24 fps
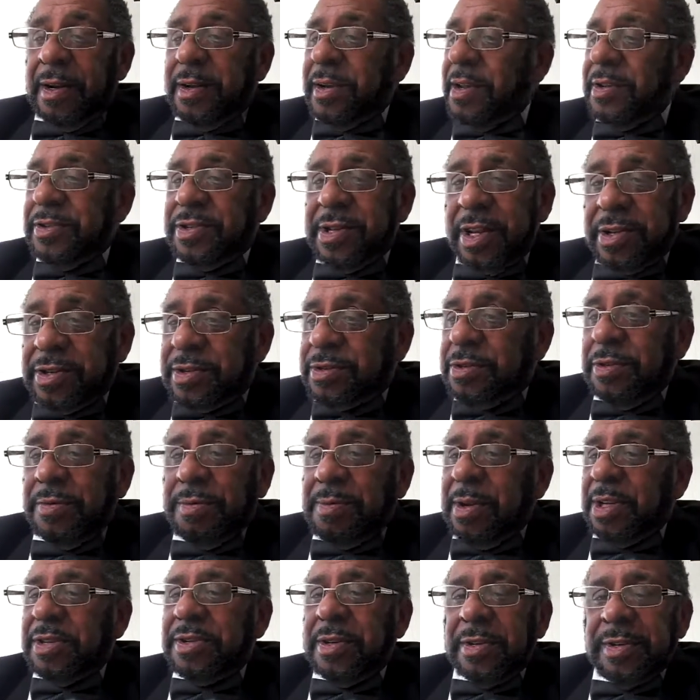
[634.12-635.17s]
It's just too
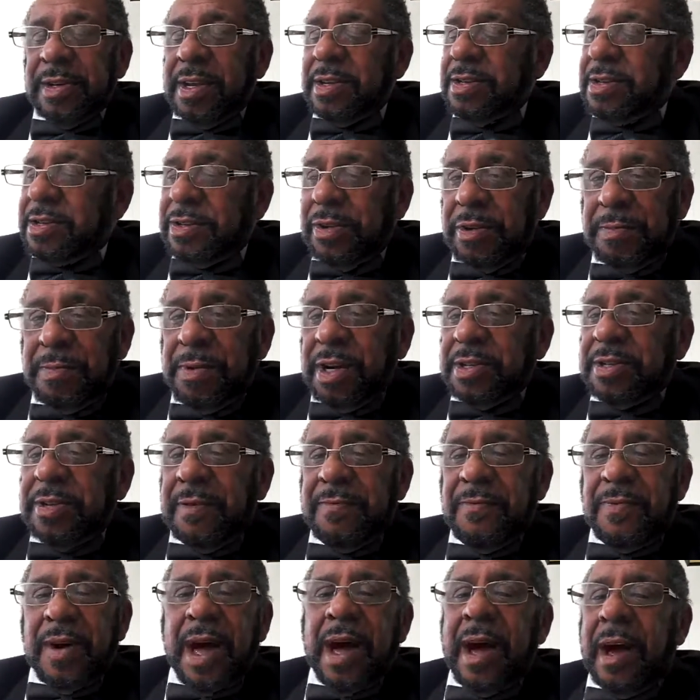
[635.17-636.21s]
much. There's too much
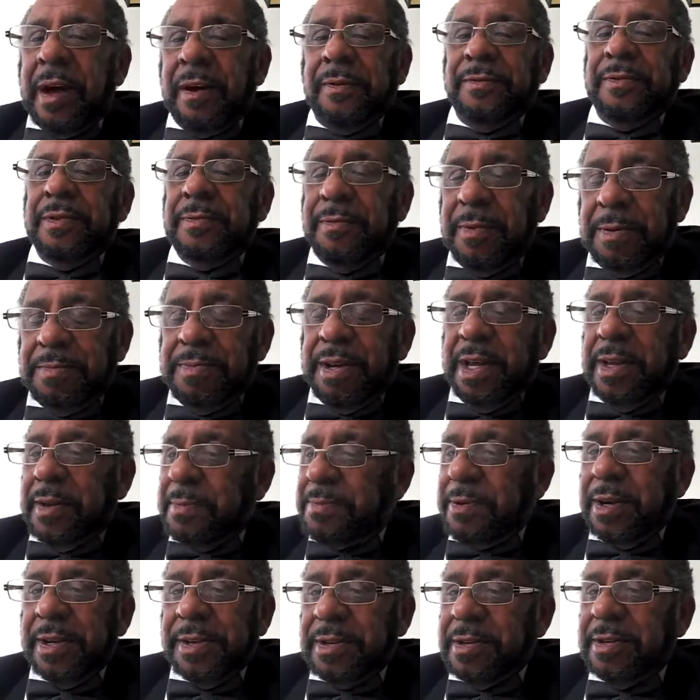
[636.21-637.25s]
involved with being the
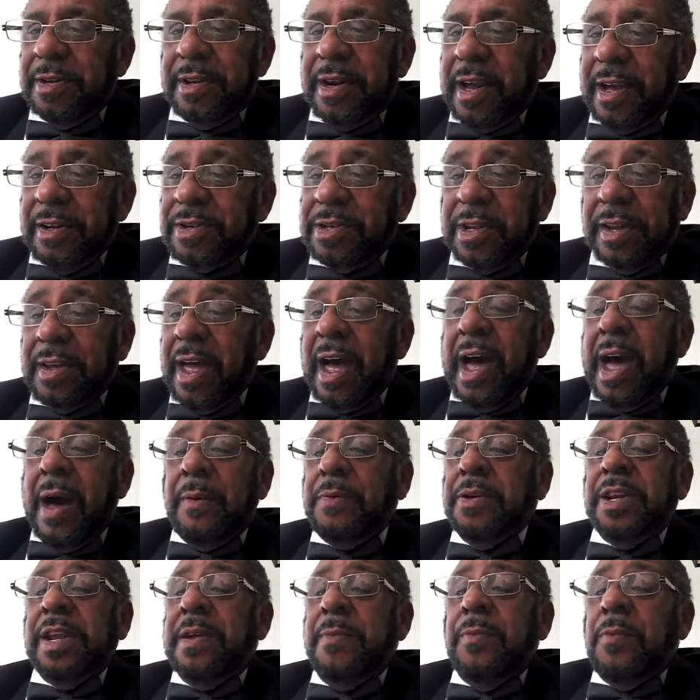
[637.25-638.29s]
president of the United States. I
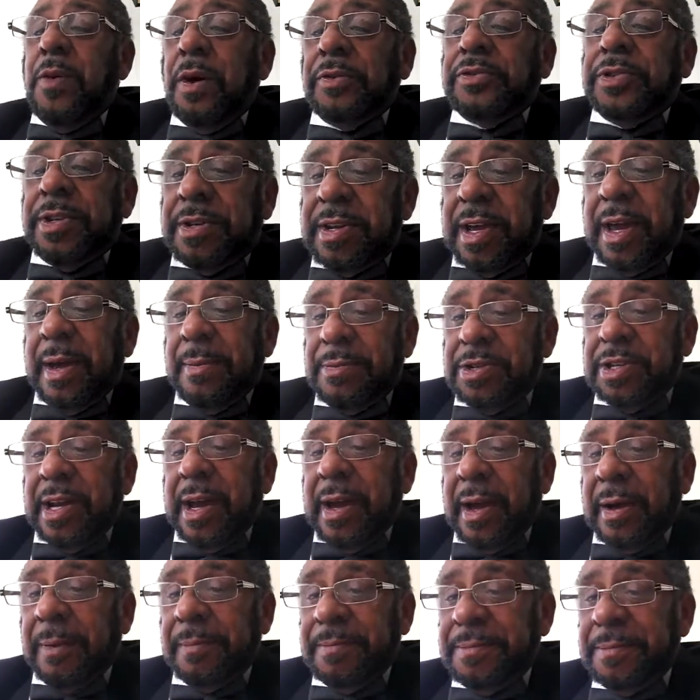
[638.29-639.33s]
wouldn't even want the damn
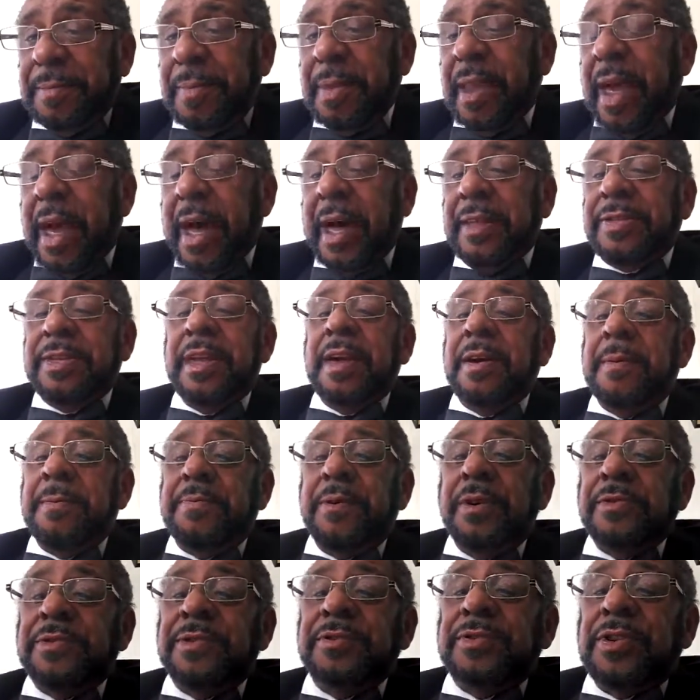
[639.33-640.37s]
job. I think a
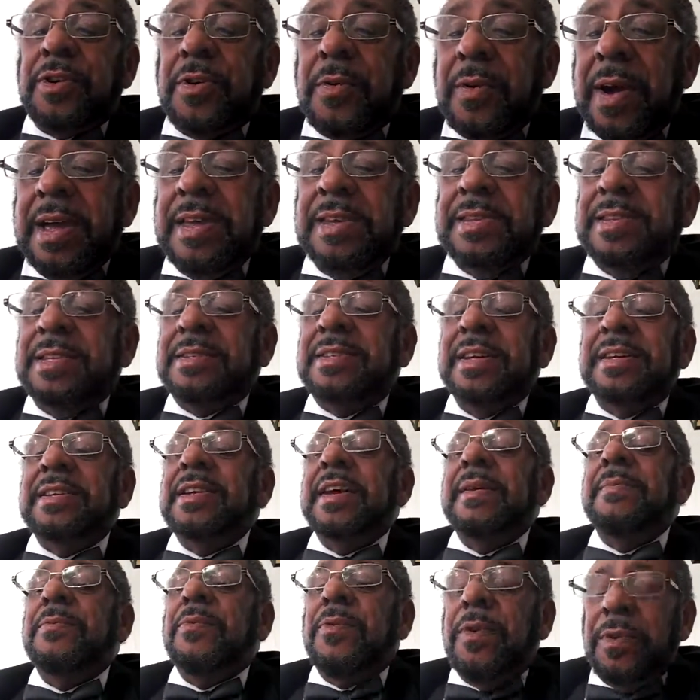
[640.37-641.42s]
person's crazy if they
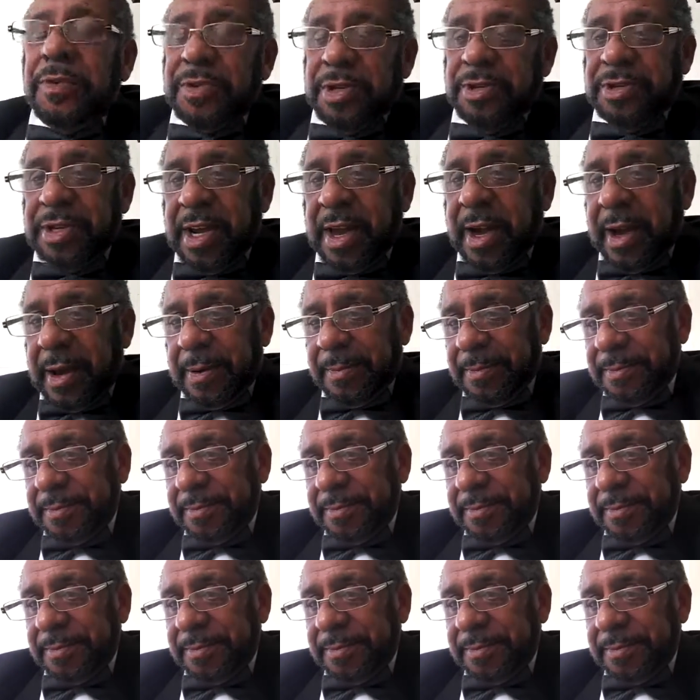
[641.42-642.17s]
didn't even want the job.